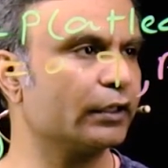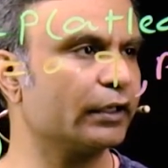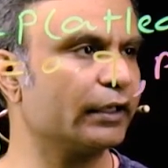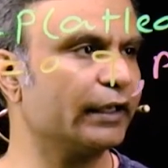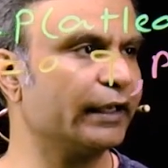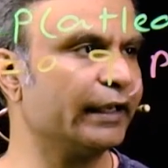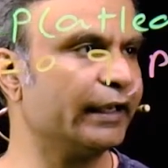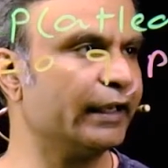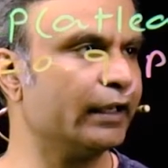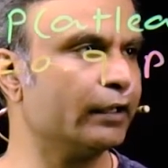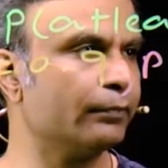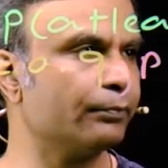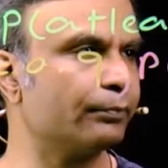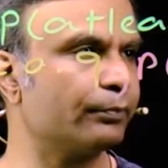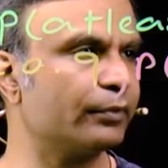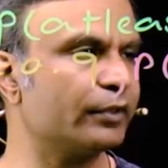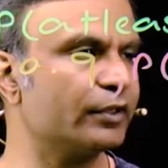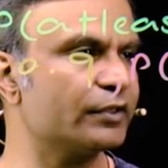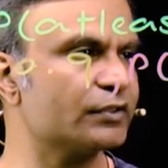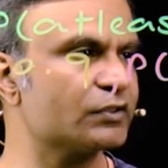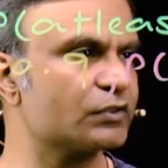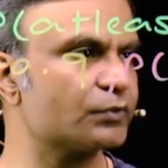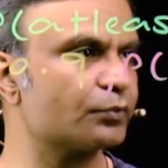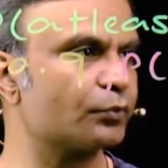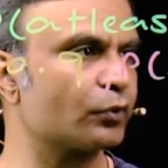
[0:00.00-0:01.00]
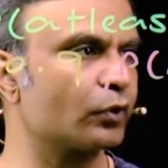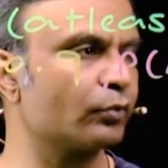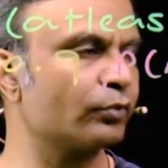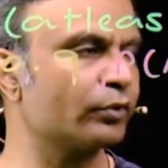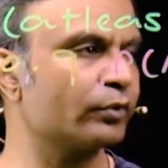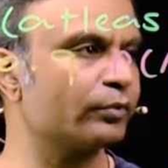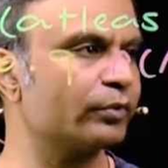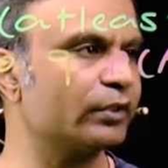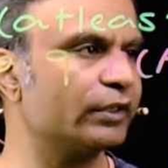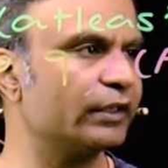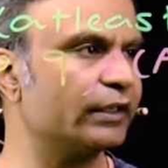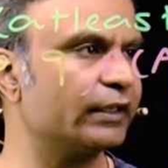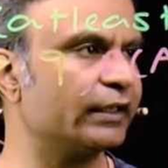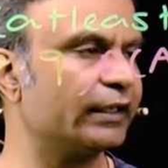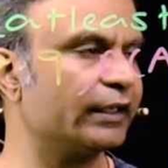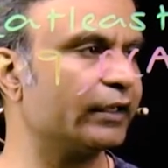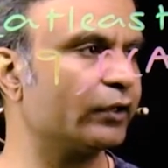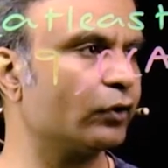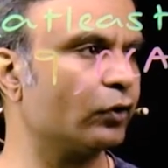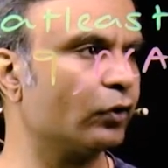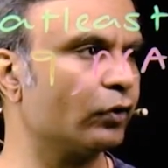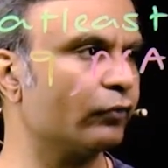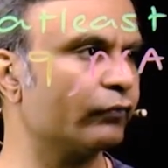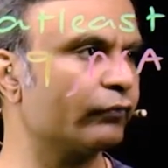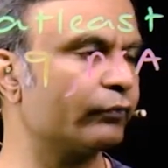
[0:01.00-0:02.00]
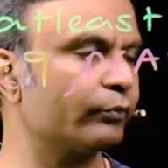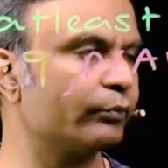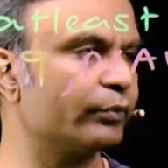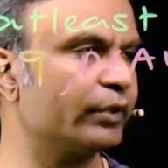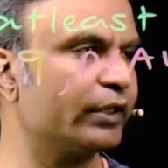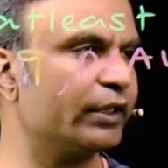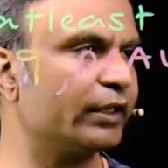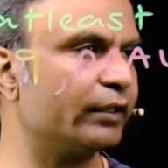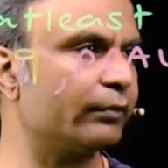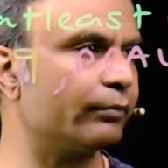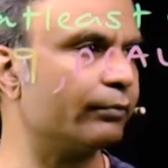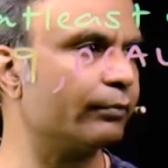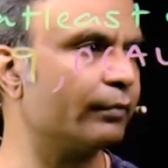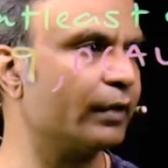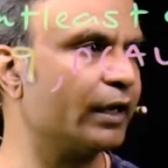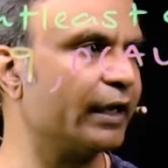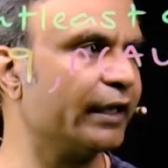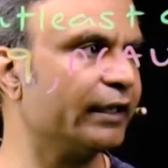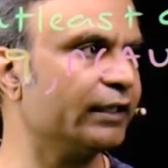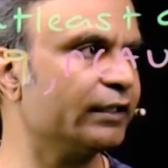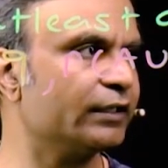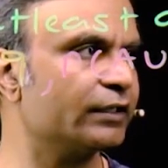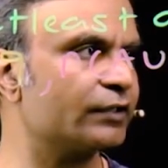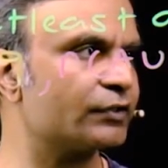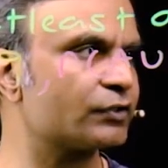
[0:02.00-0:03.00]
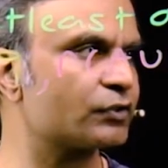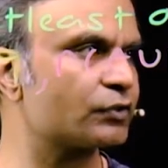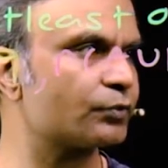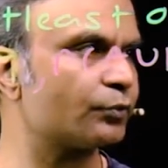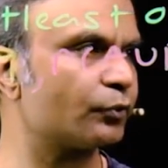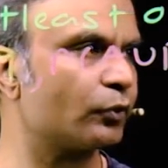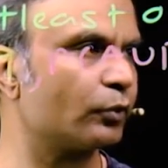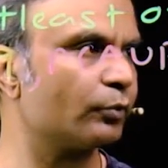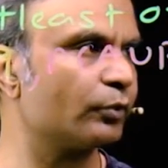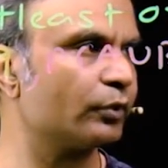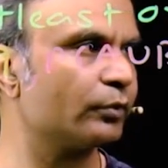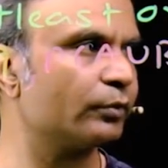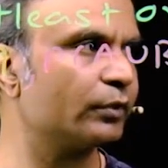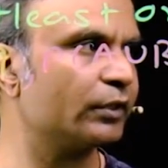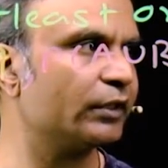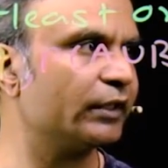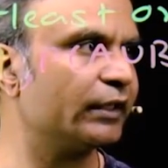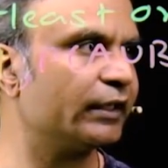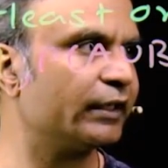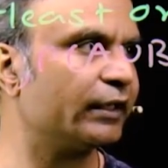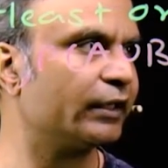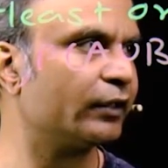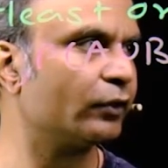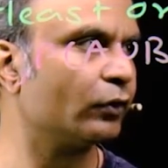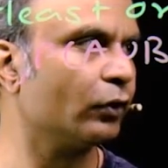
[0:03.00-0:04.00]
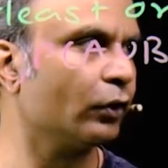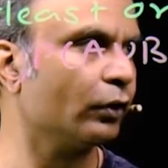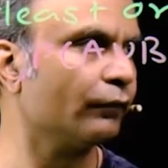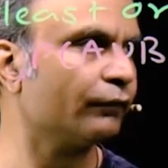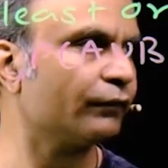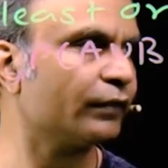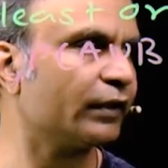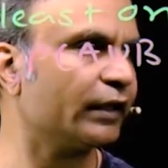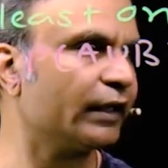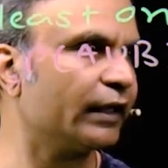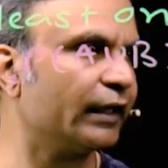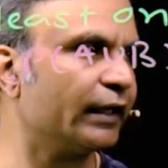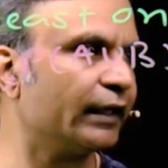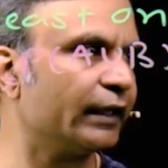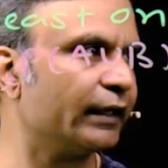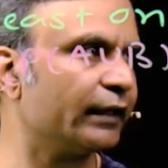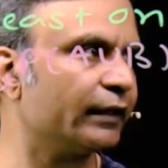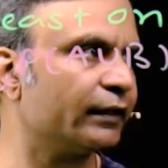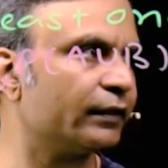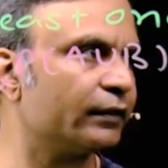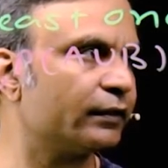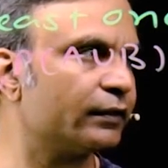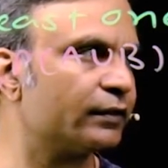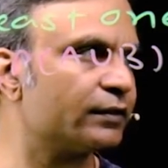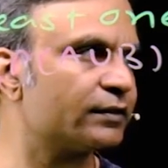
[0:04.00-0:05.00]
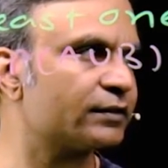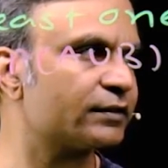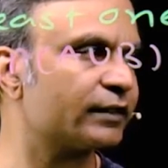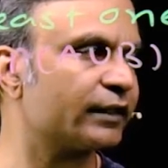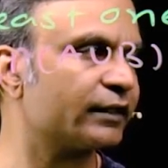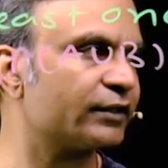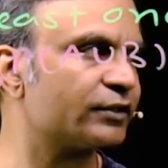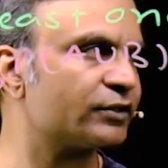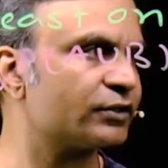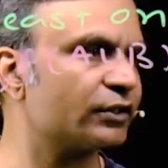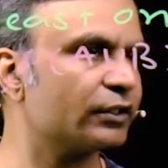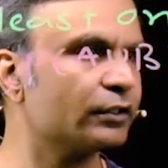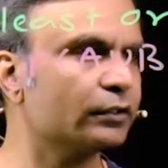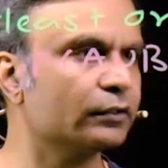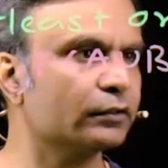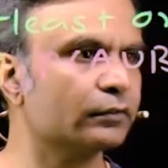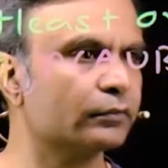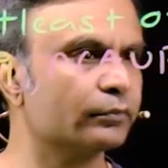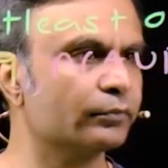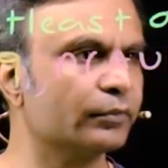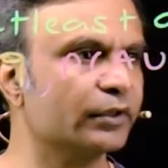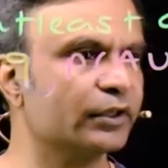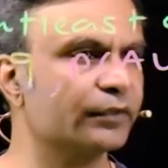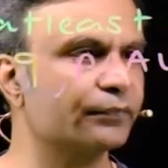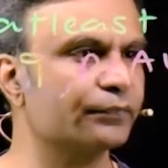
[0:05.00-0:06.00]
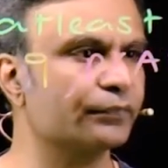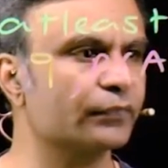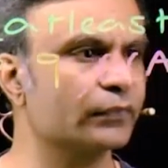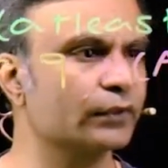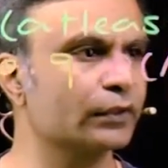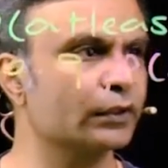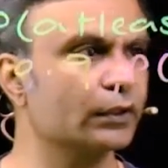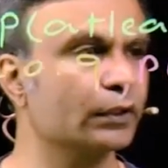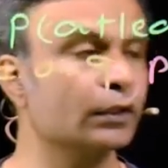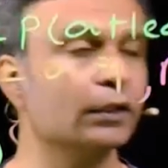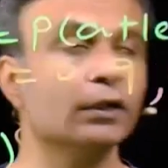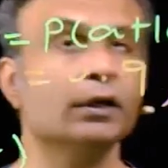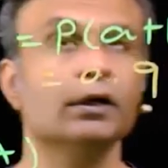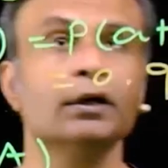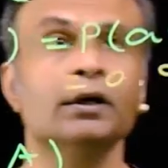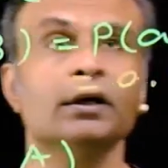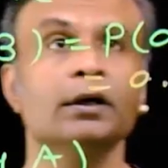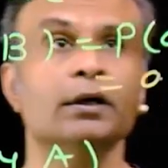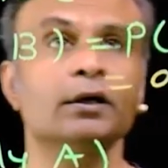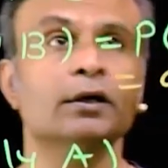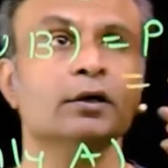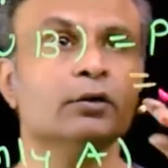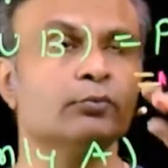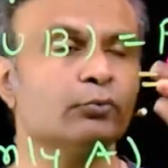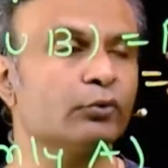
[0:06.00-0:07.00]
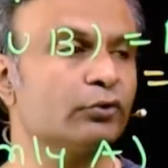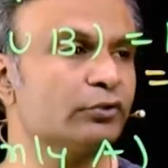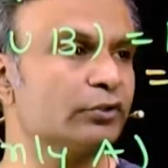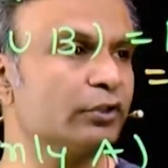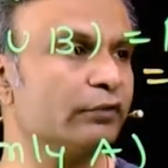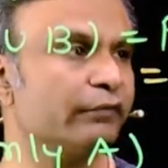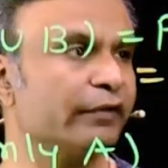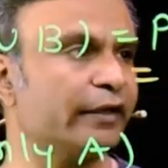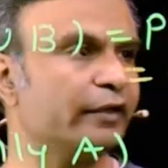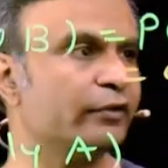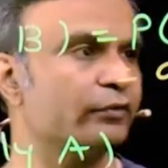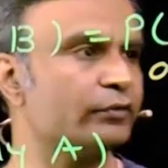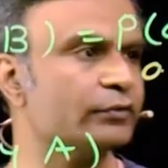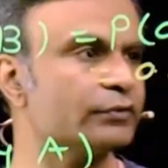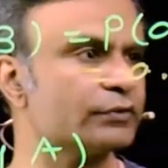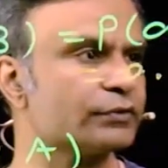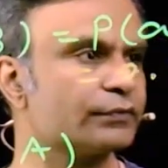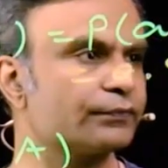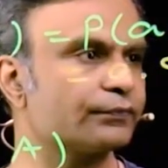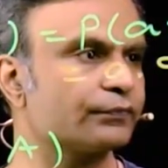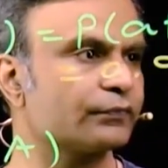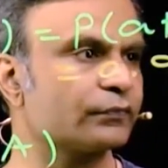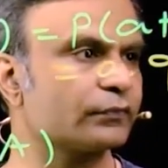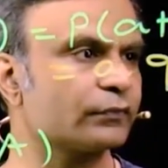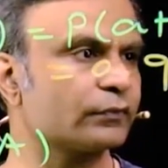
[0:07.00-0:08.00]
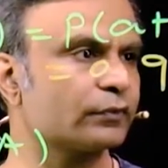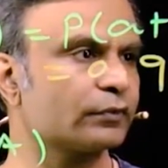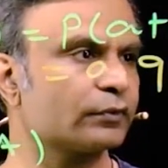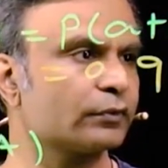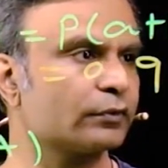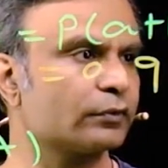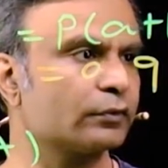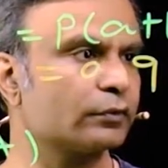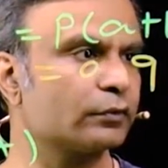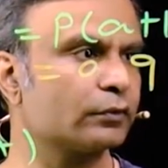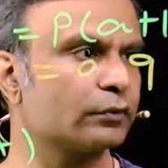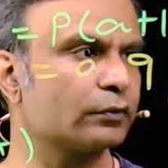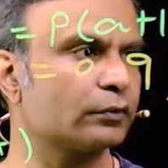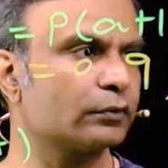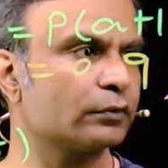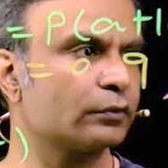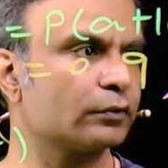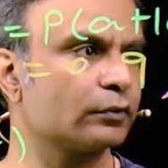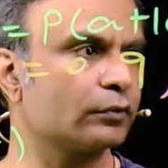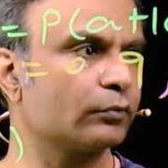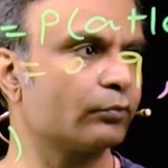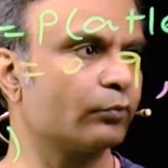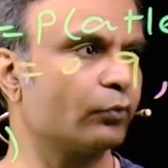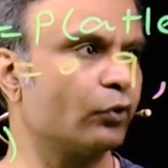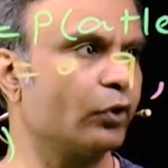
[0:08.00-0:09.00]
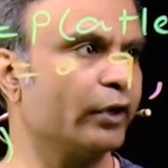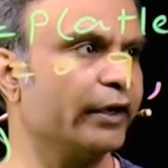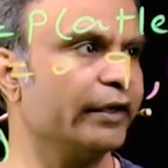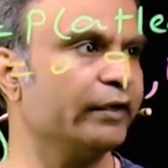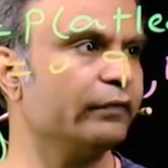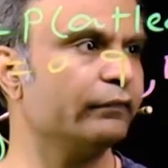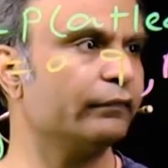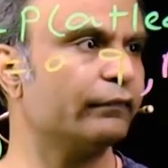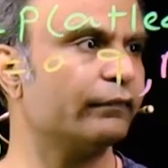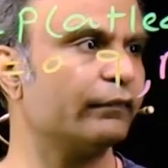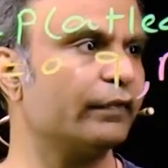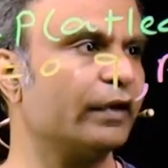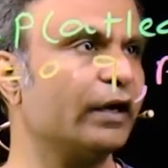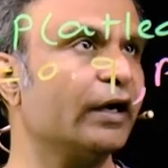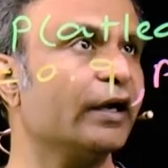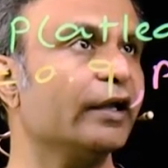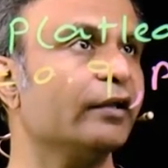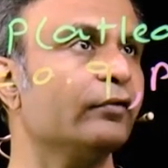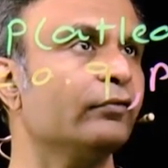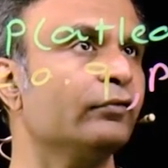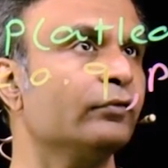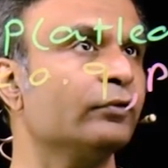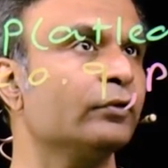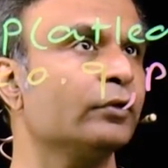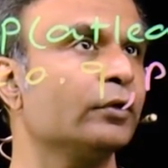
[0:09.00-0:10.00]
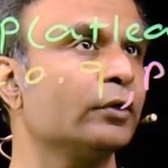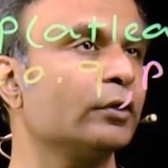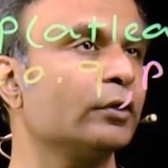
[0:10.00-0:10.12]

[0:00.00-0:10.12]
A plus probability of B minus probability of A intersection B. Put the values 0.5